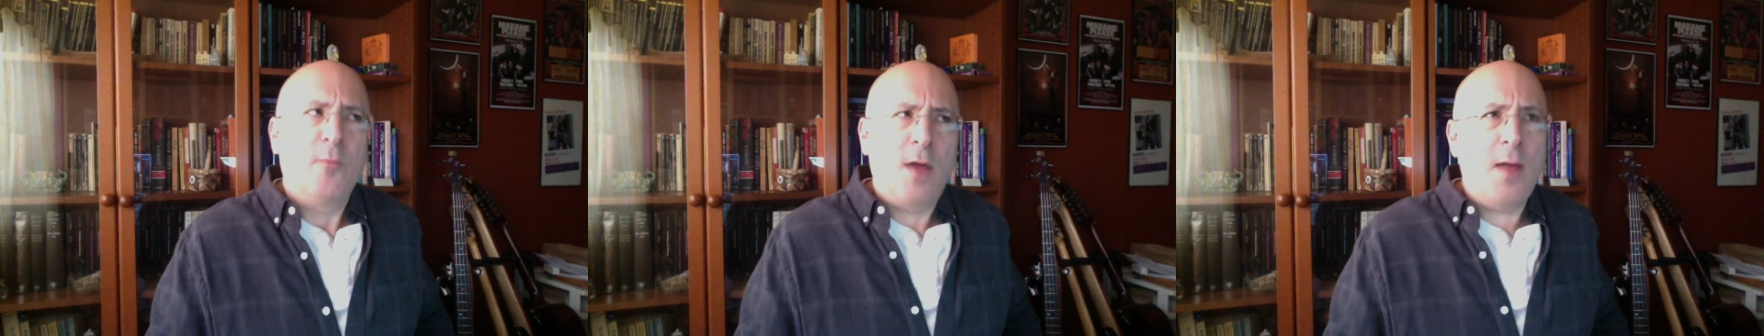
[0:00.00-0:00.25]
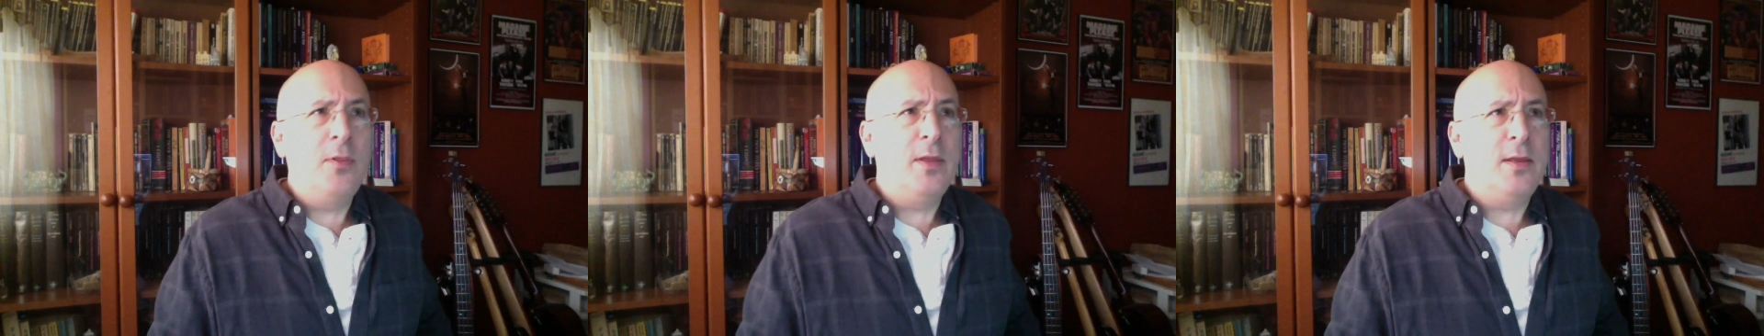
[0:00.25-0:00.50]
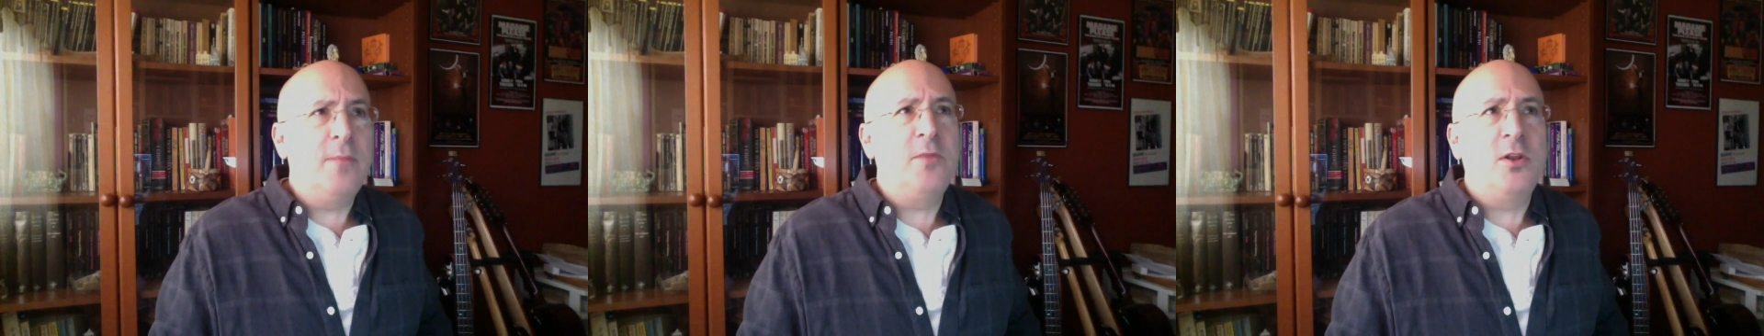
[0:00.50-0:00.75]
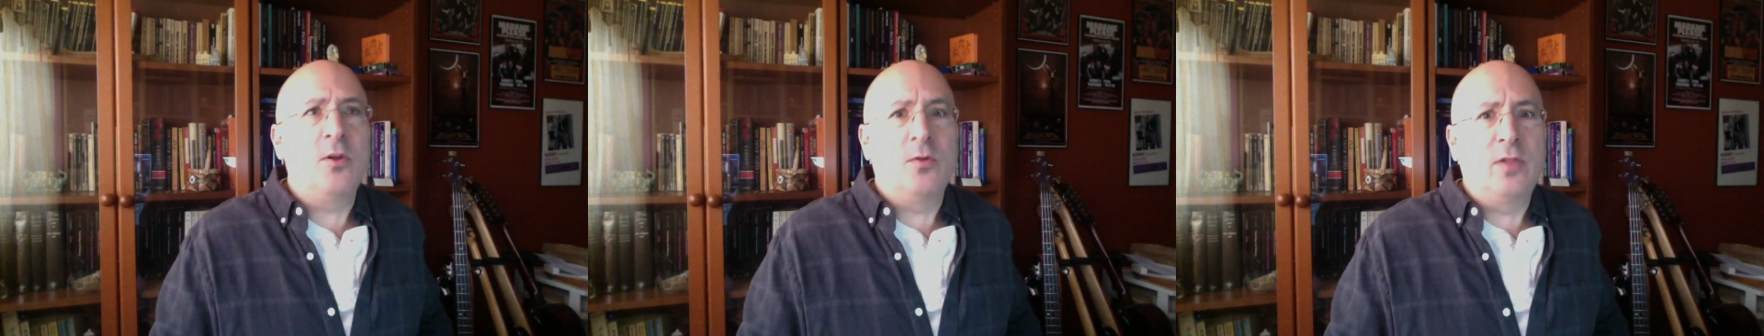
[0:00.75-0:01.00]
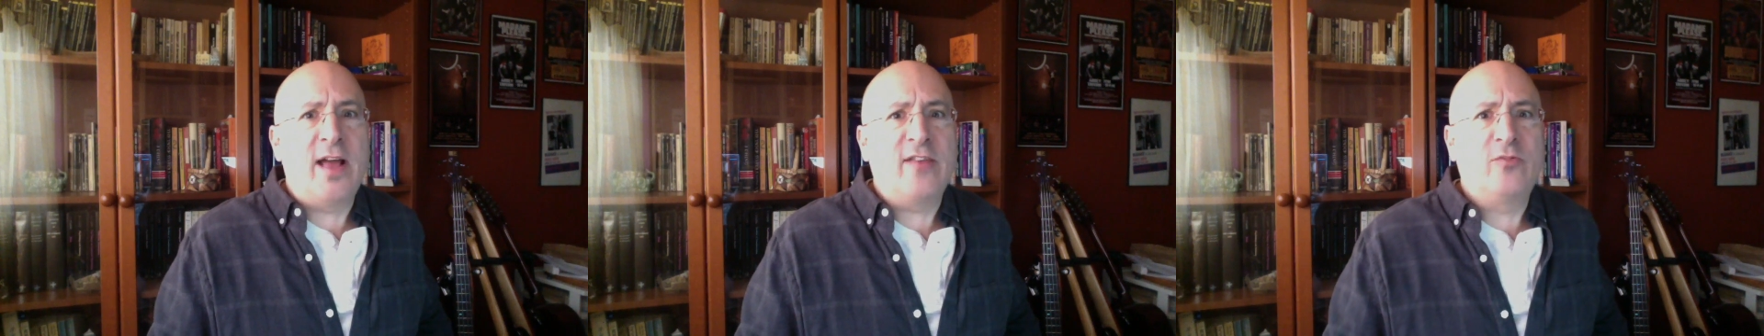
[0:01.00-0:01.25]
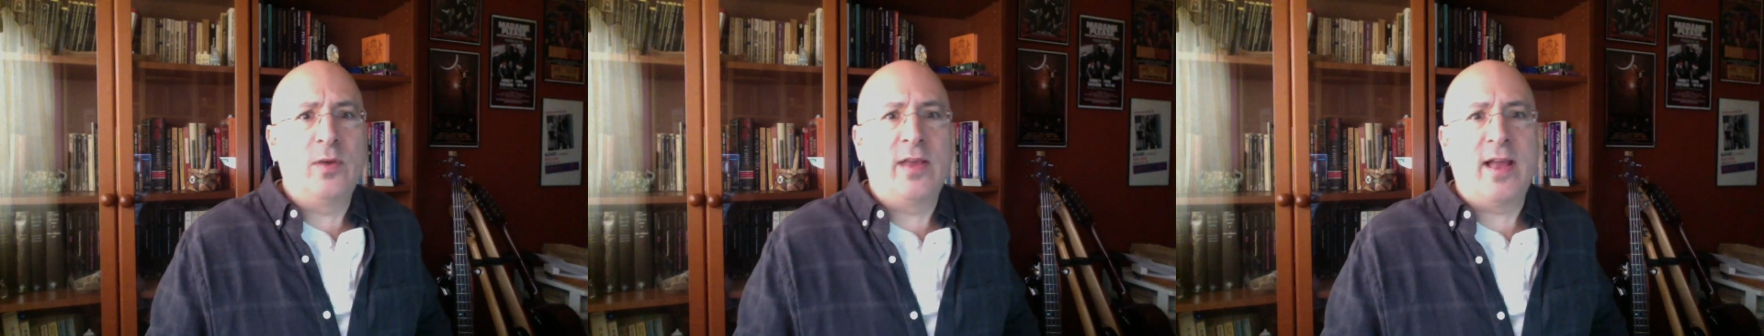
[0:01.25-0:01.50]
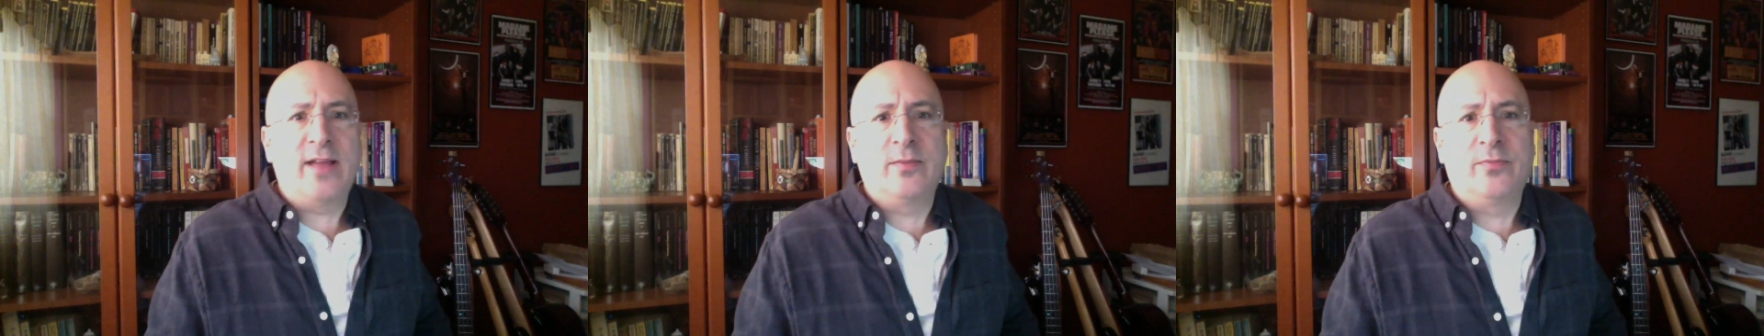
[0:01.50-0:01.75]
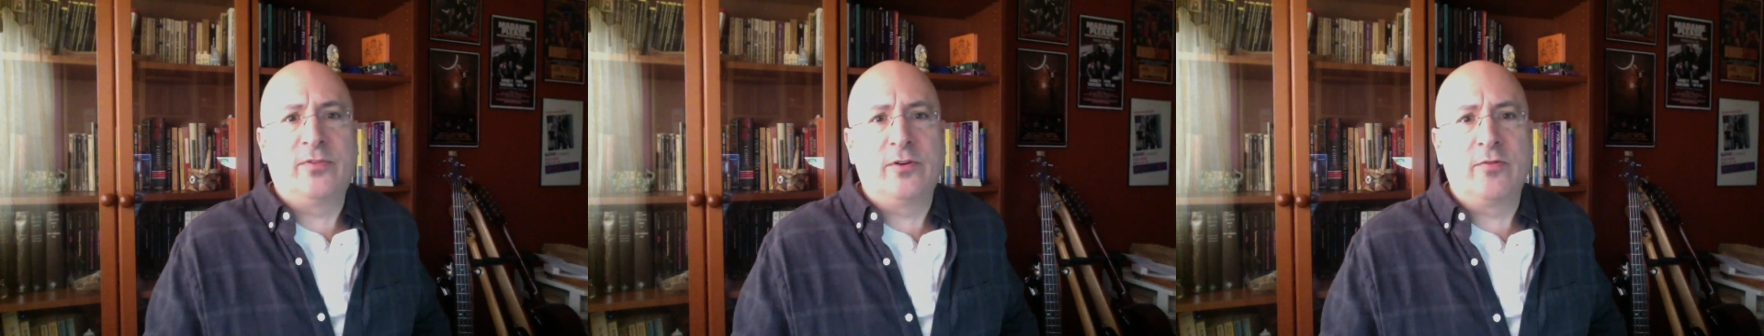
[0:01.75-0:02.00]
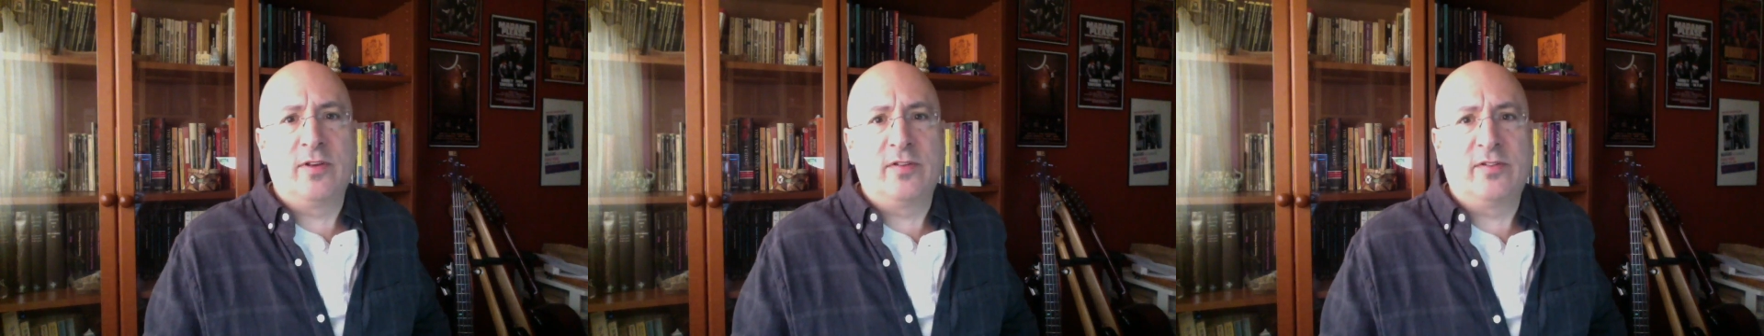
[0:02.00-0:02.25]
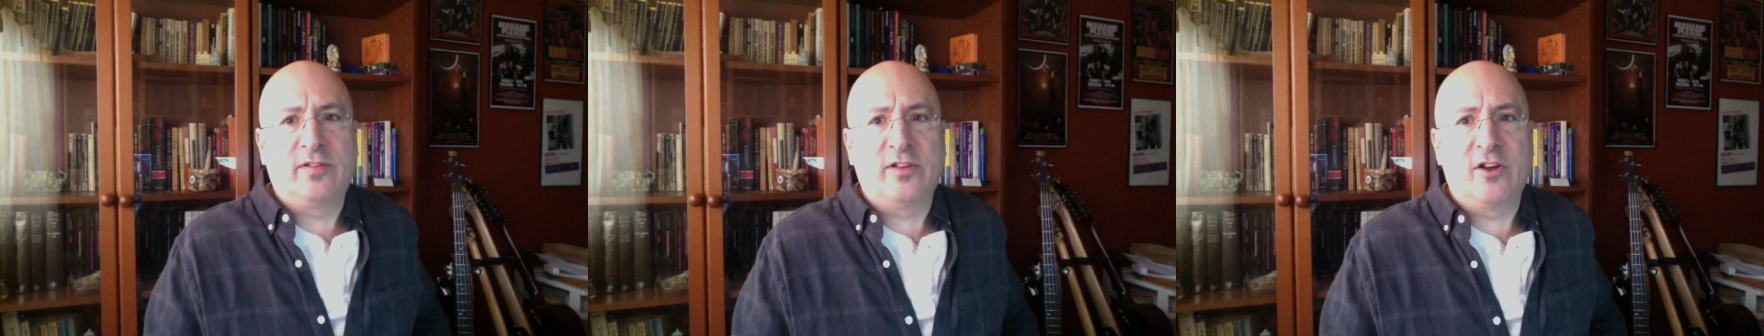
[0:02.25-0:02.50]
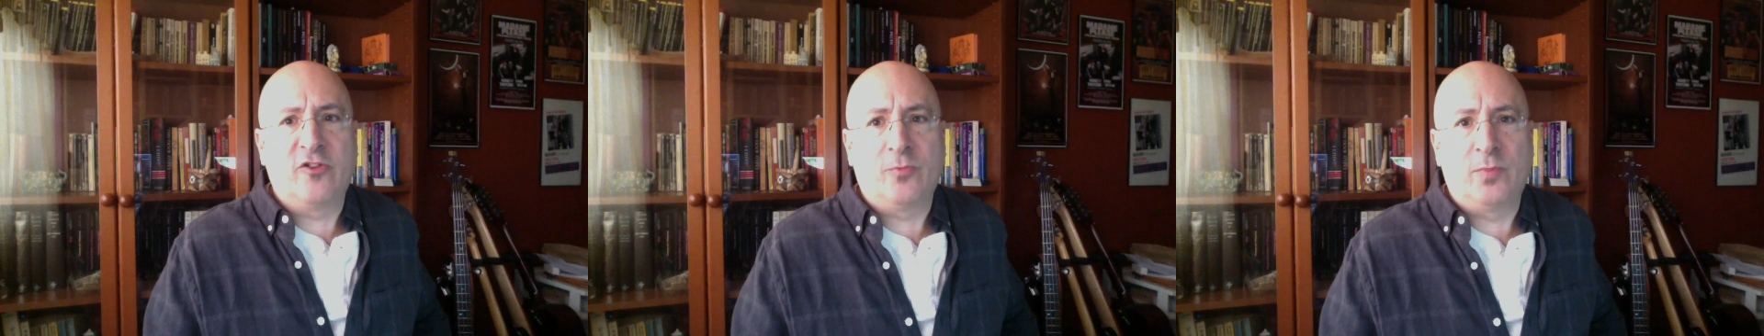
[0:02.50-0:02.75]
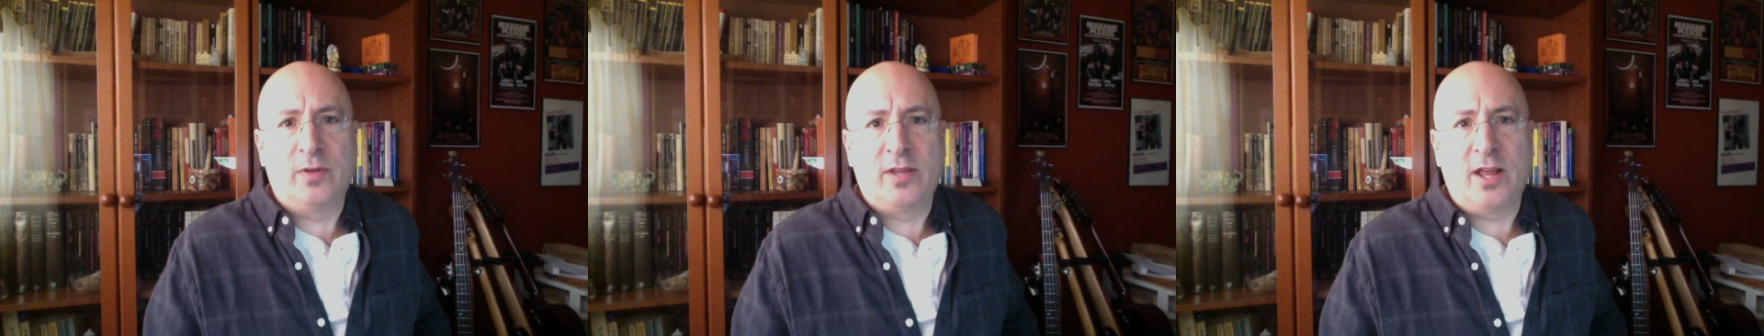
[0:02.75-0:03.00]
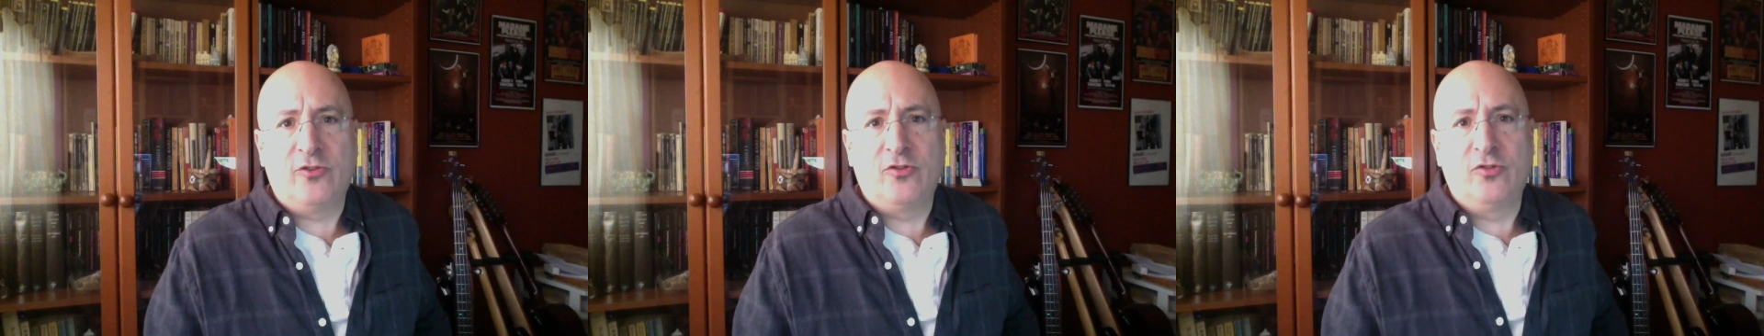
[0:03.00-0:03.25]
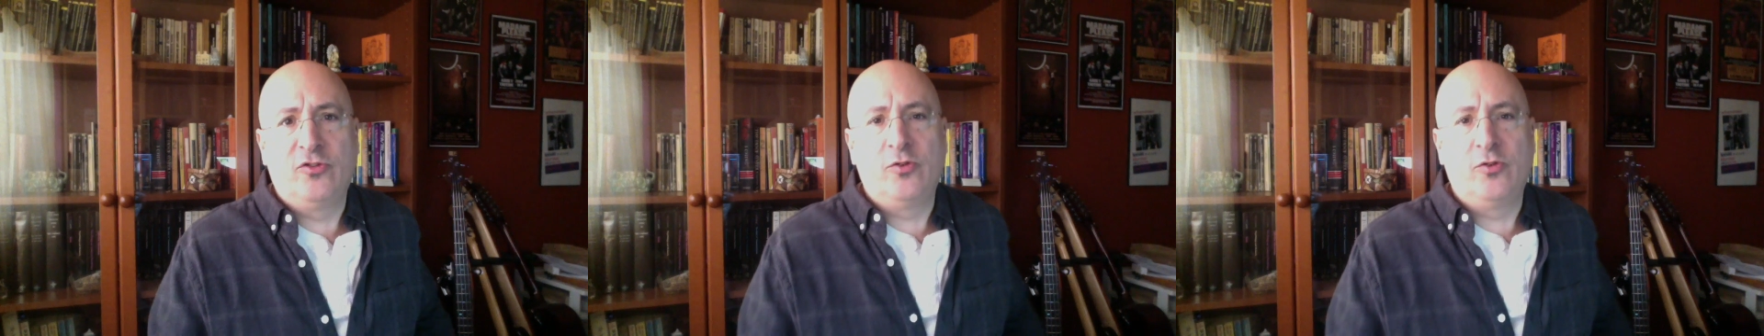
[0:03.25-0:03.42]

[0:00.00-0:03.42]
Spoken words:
Probably, you know, last week had some serious discussion potential,